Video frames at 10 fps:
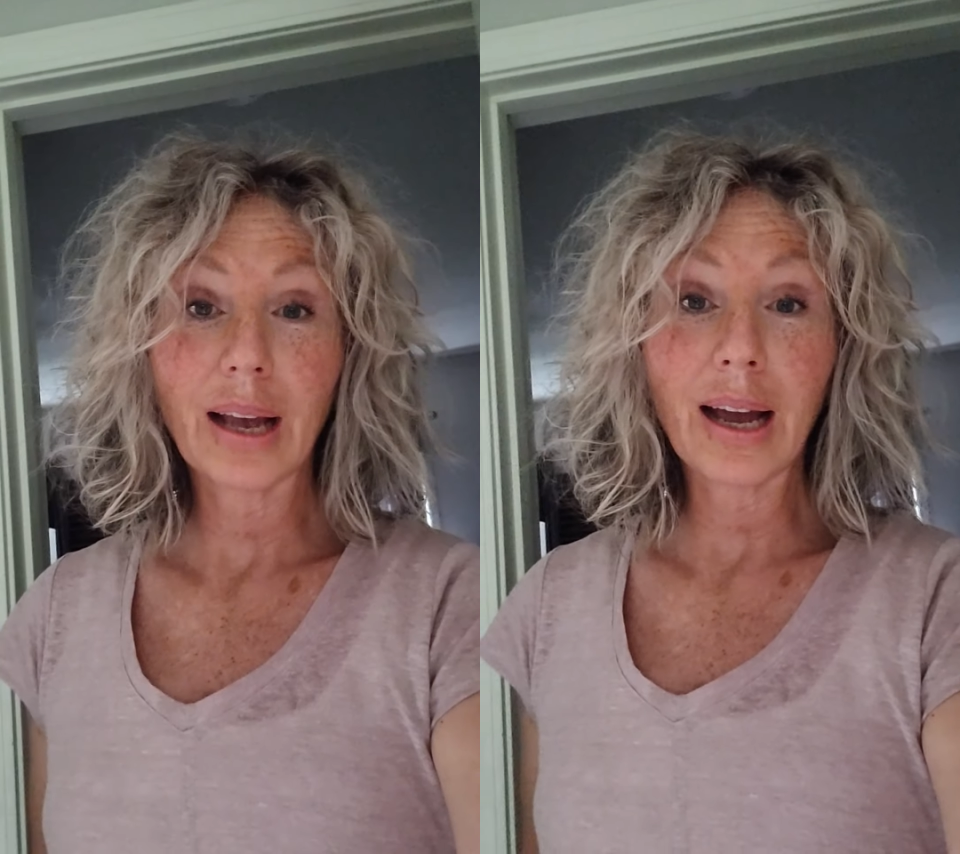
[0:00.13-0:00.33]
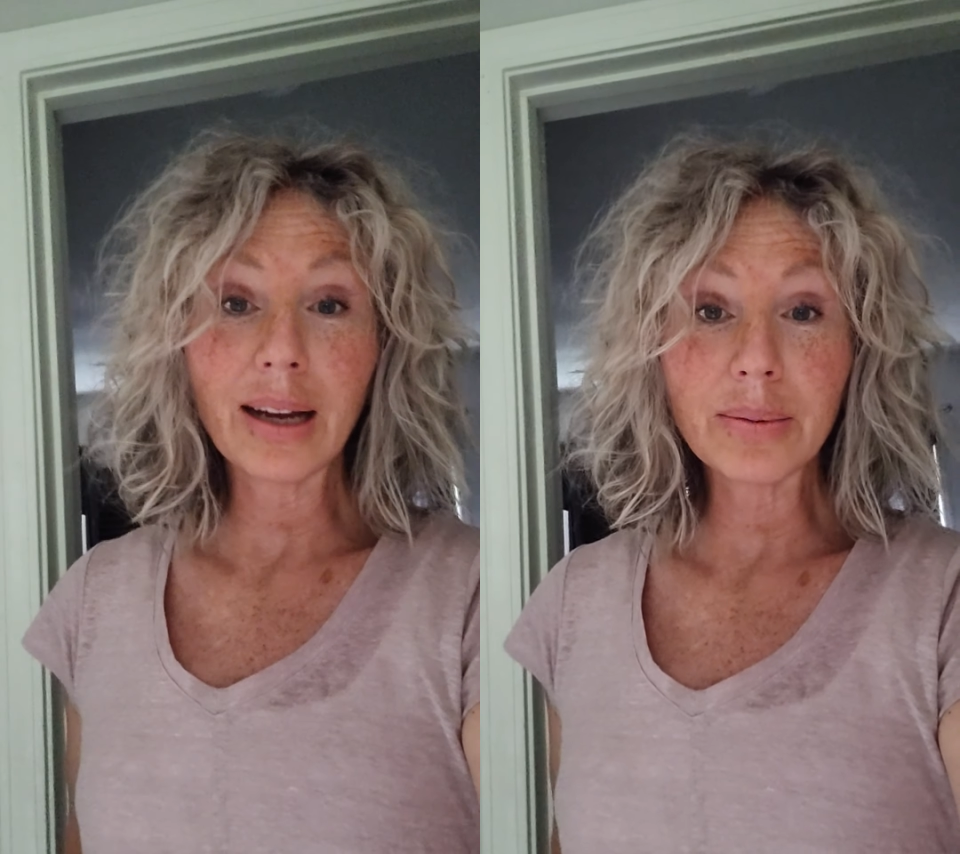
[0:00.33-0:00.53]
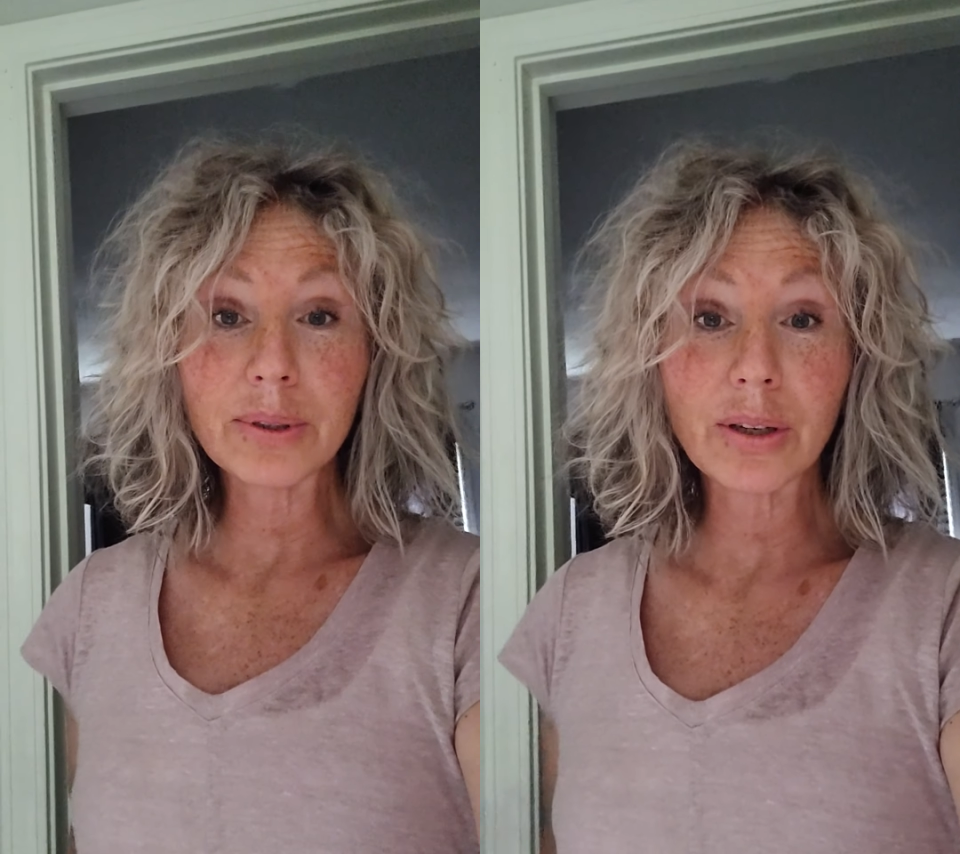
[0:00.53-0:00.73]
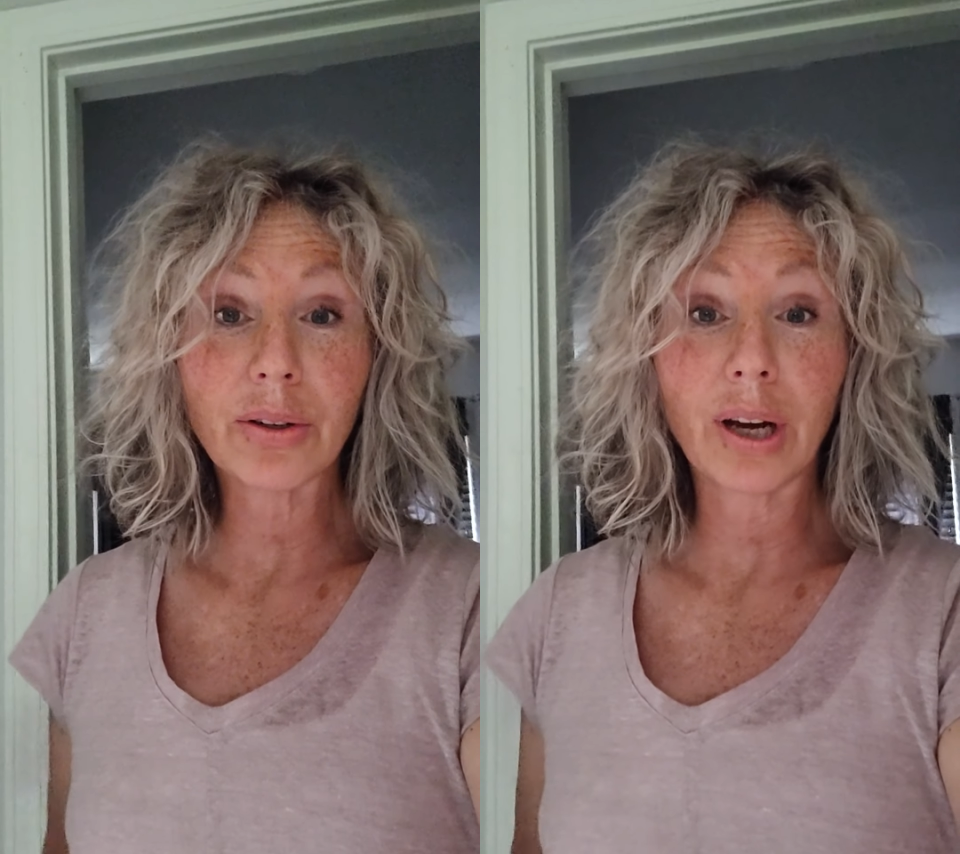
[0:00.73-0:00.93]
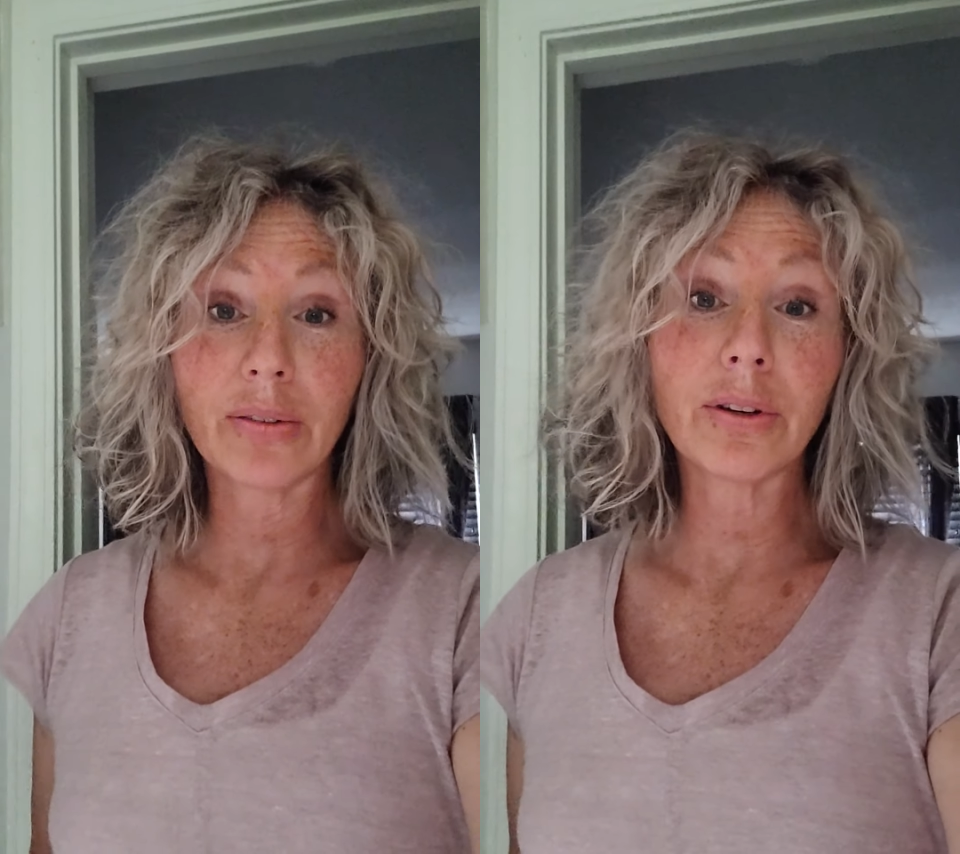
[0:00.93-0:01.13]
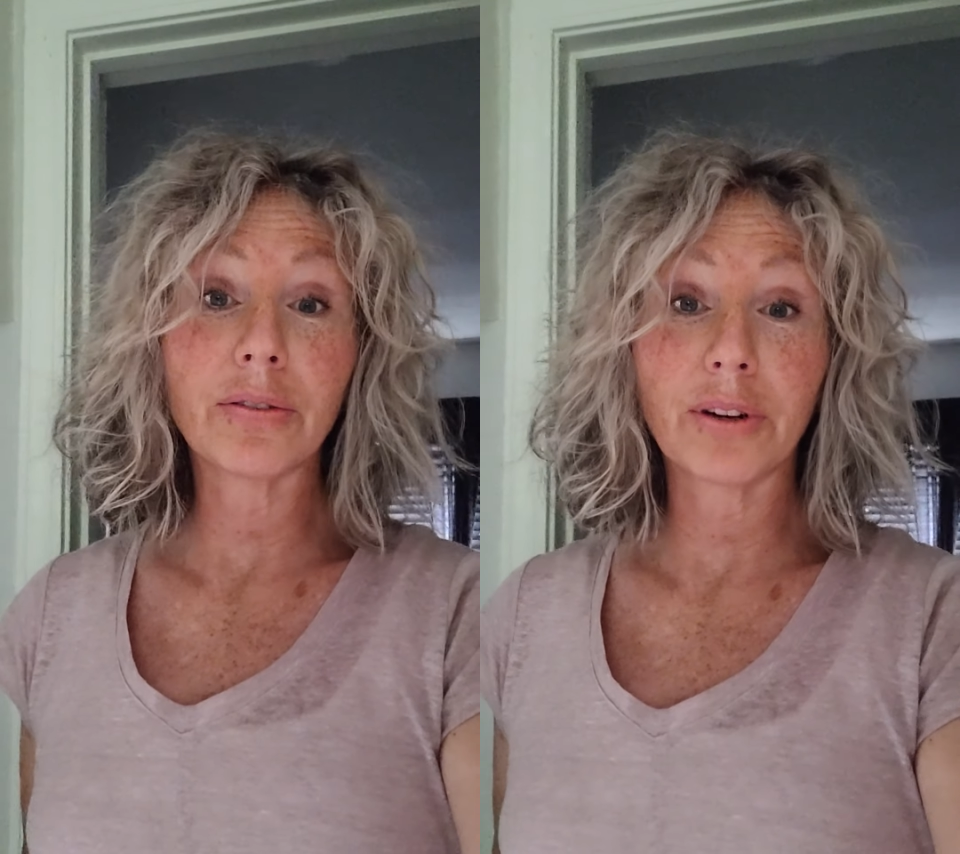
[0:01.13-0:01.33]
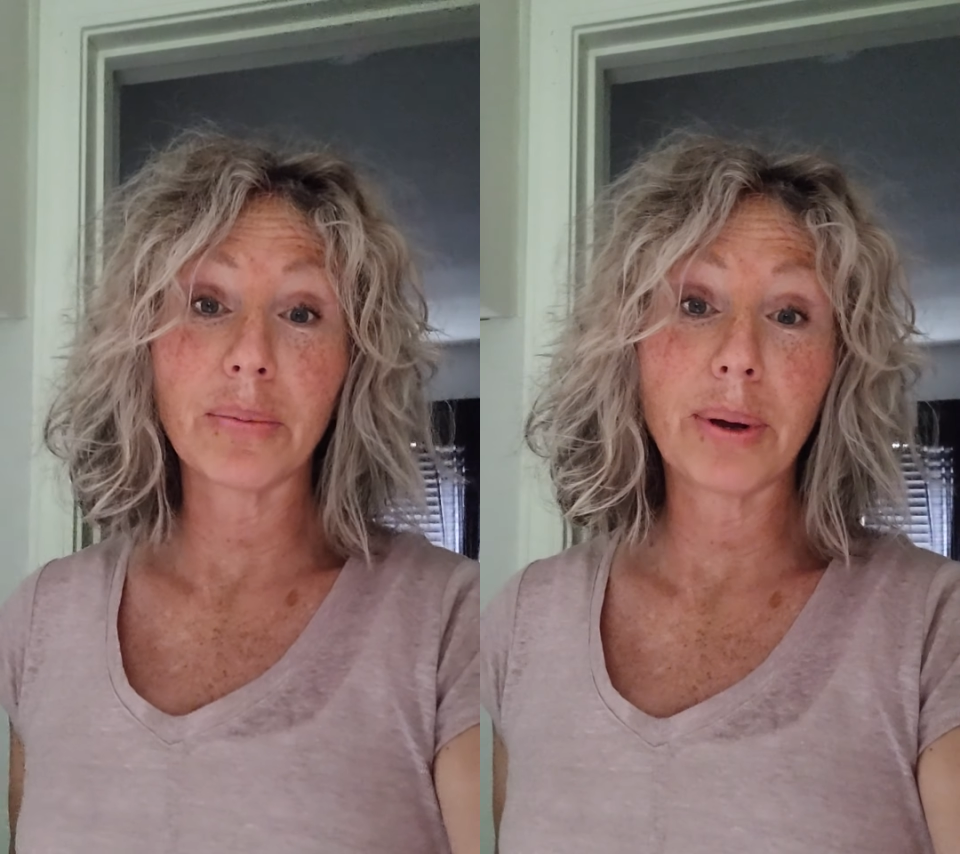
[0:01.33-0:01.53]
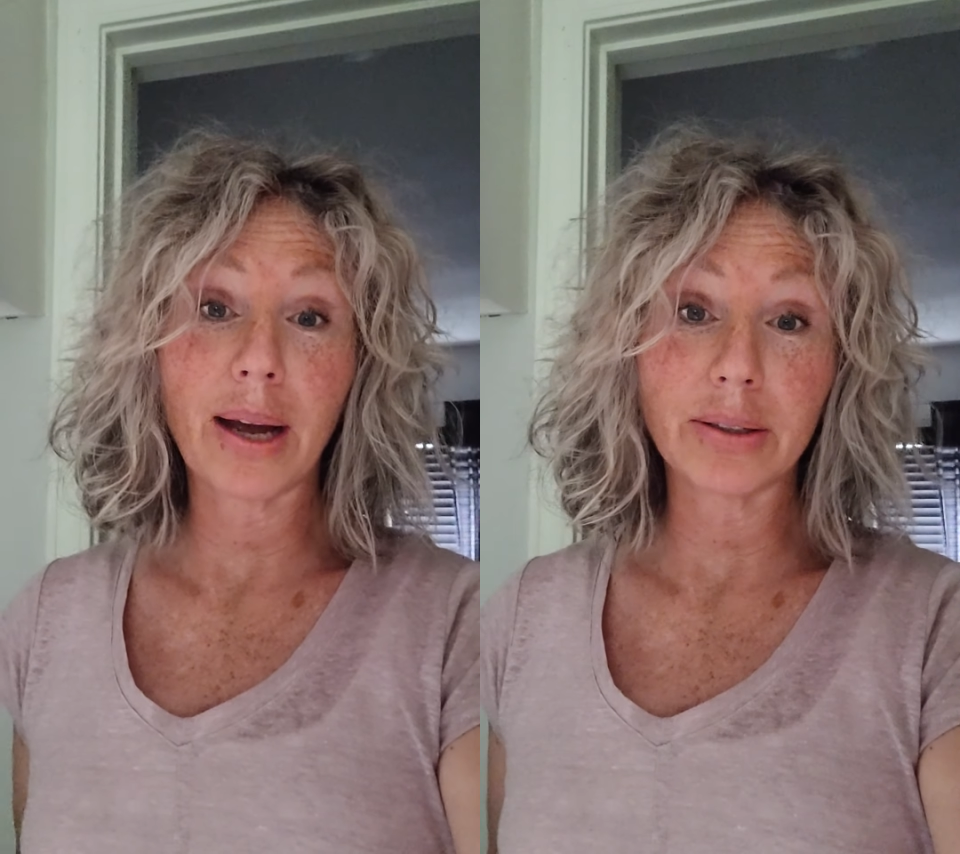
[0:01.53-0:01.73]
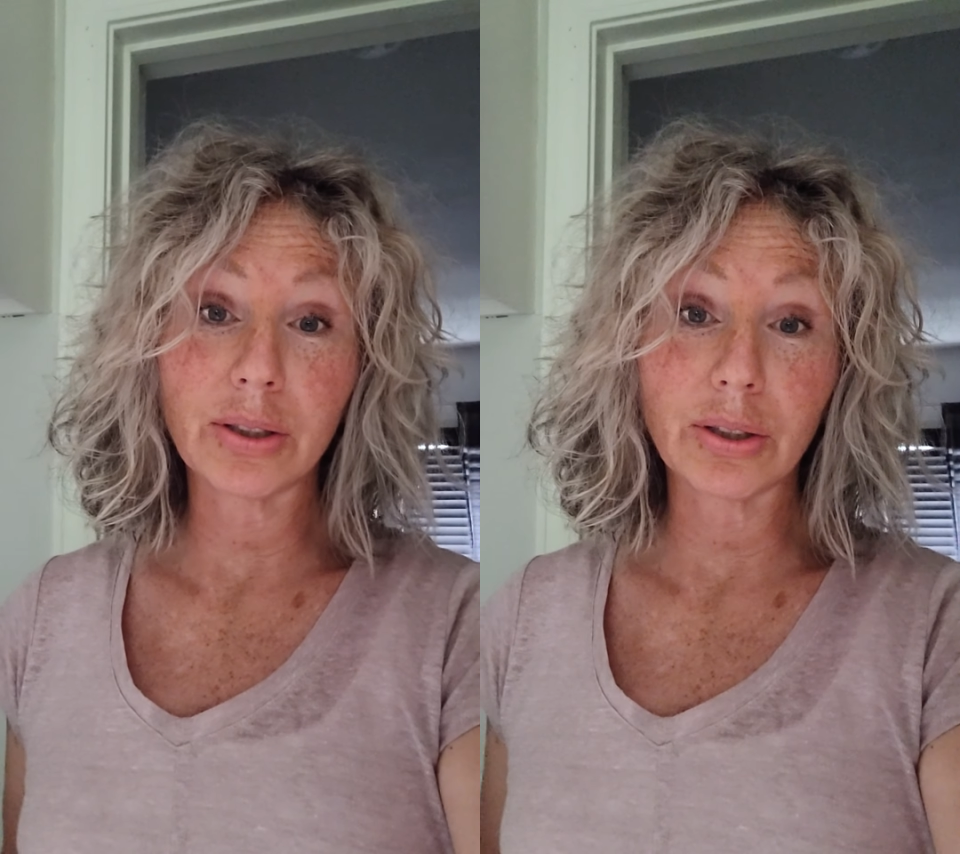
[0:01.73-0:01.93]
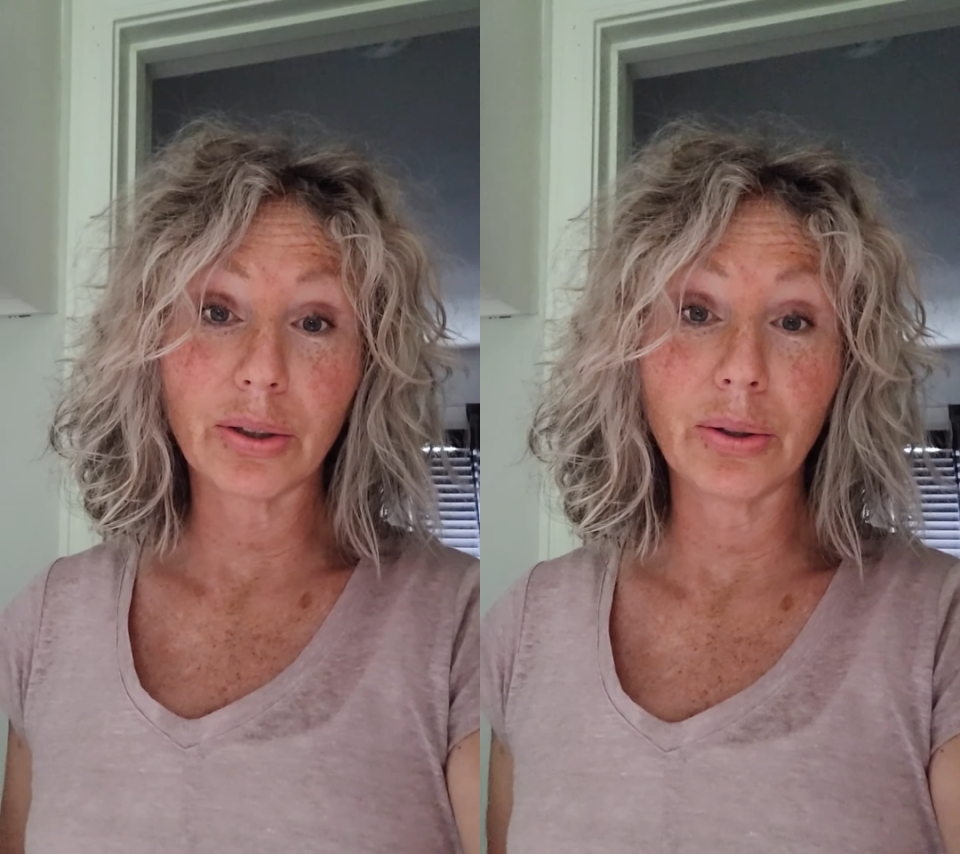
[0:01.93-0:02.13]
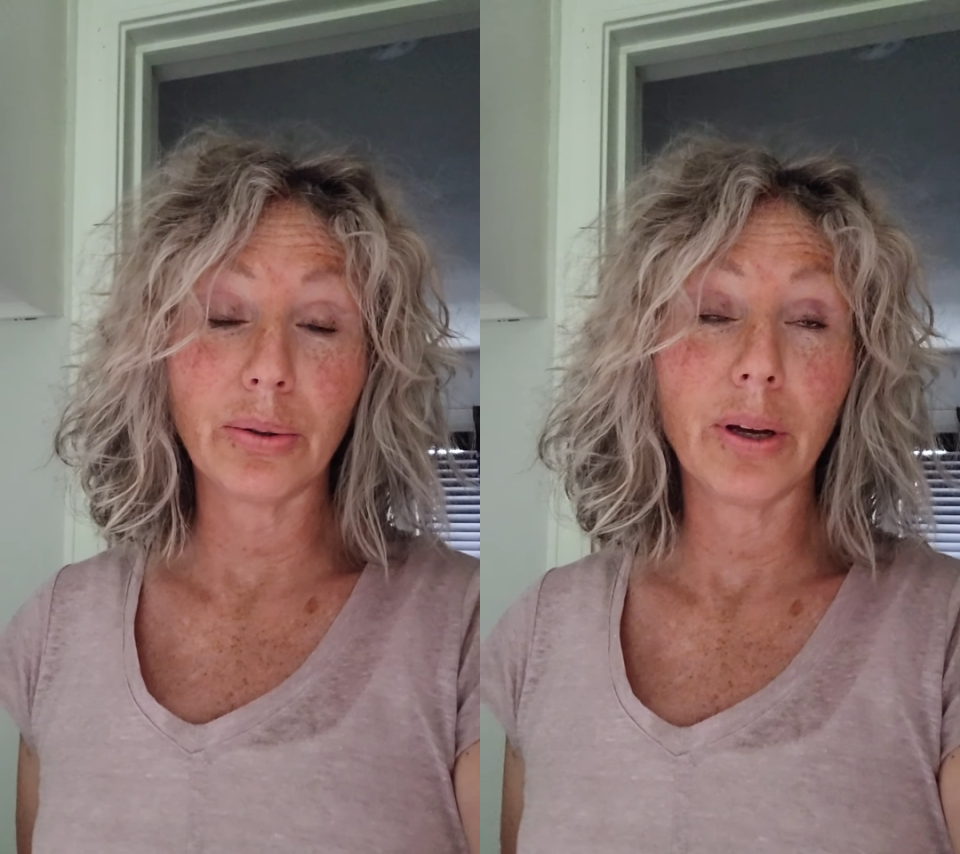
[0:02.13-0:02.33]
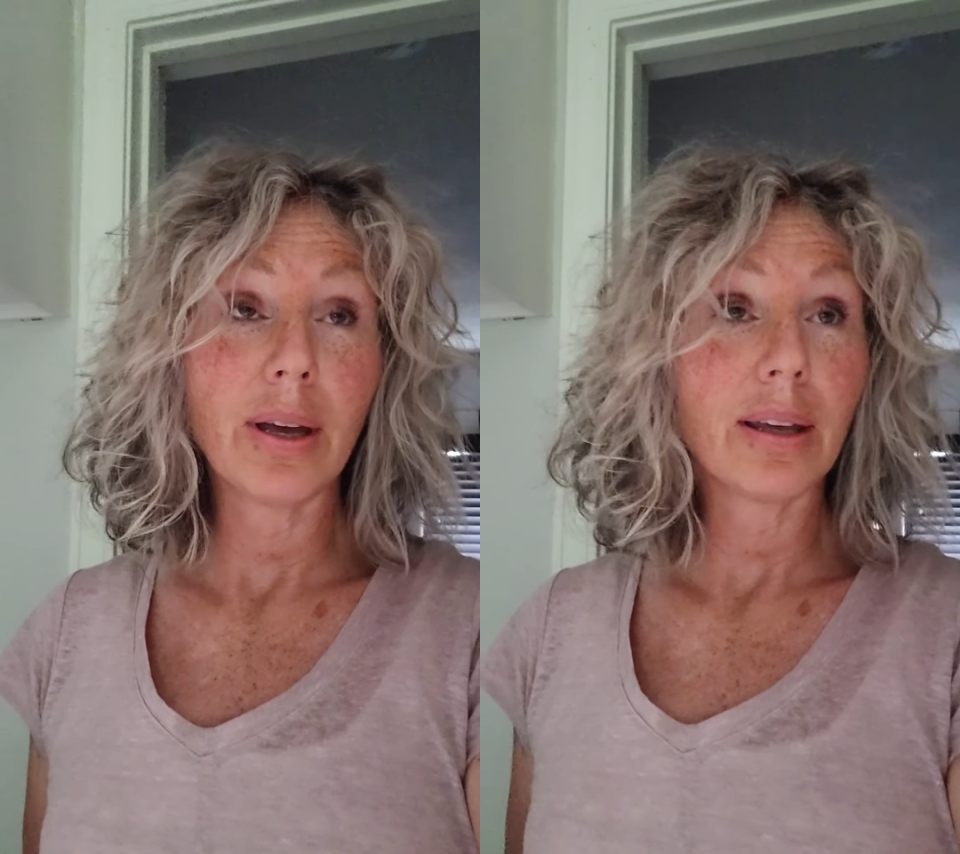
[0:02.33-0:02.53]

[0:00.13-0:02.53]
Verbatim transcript: I am so grateful for a pastor who